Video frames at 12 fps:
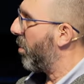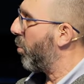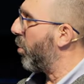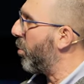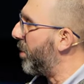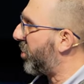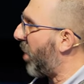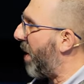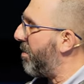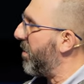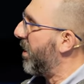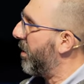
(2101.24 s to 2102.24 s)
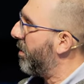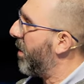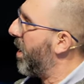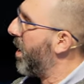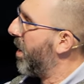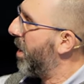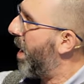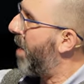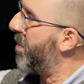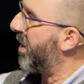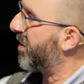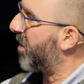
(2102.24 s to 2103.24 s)
Wilbur Chapman.
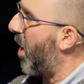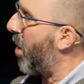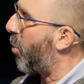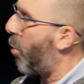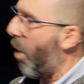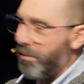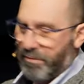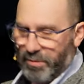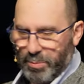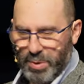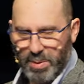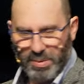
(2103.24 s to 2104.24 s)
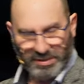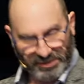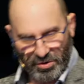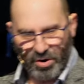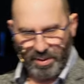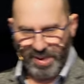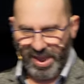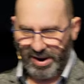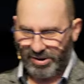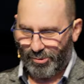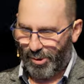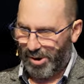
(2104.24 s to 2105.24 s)
And there's a quote from him. It's not a
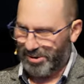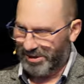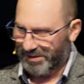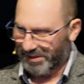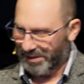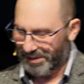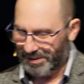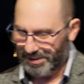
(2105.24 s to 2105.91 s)
bad quote, is it?